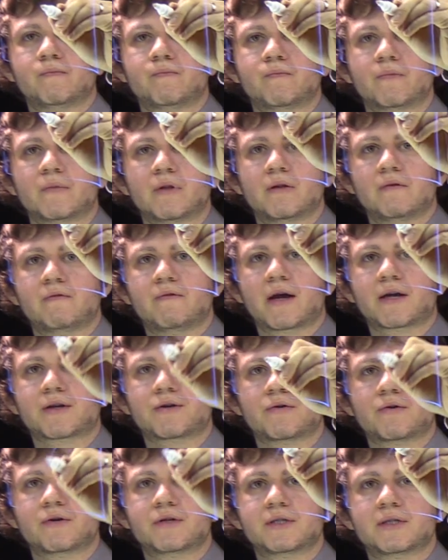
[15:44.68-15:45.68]

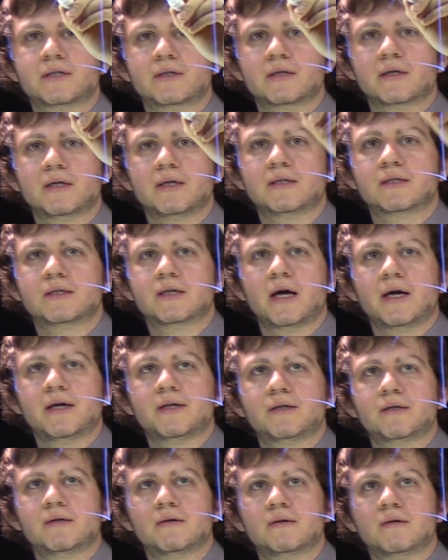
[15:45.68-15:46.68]
vectors
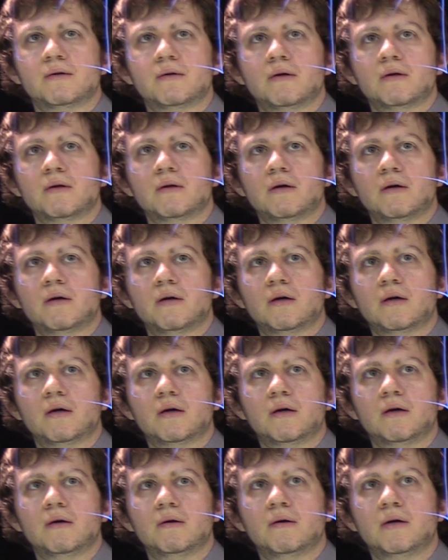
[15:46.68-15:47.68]
inside
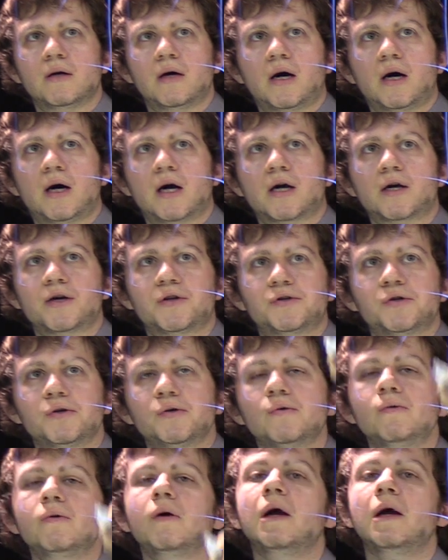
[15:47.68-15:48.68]

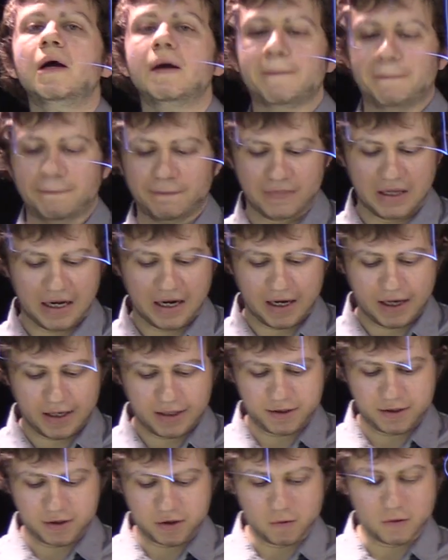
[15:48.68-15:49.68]
R2,
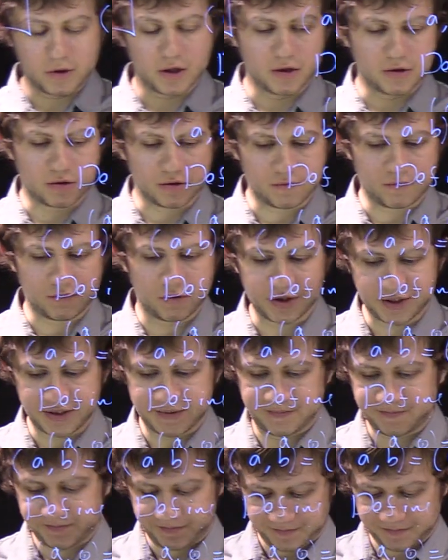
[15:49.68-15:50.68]
and so on and so forth.
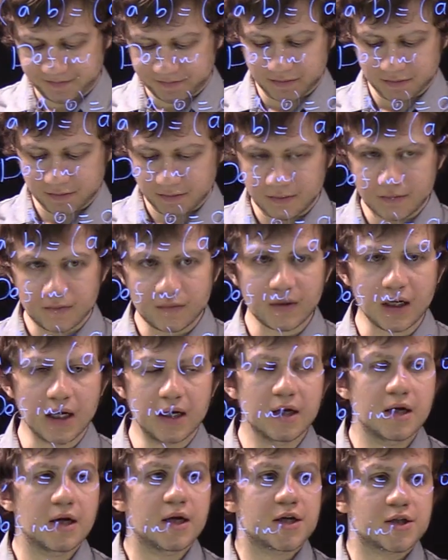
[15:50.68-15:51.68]

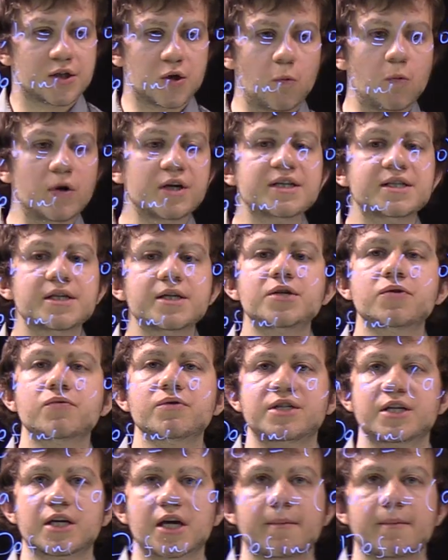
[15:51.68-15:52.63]
So what is interesting